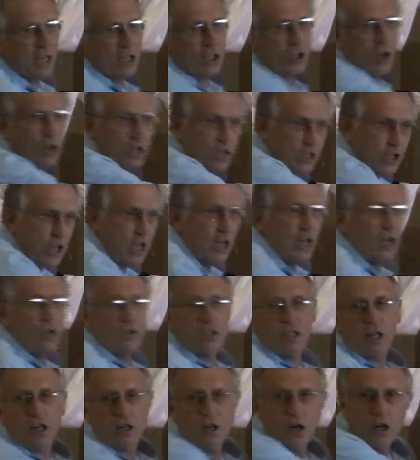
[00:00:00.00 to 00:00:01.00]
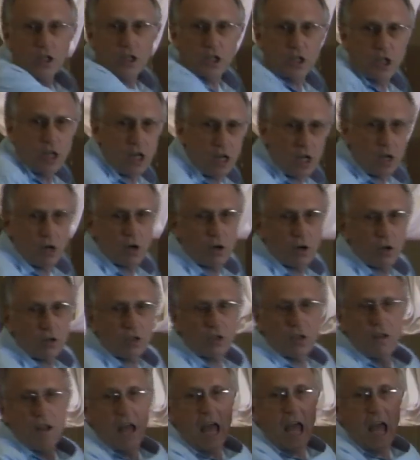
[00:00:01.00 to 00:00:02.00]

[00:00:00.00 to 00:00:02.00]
just continues and continues.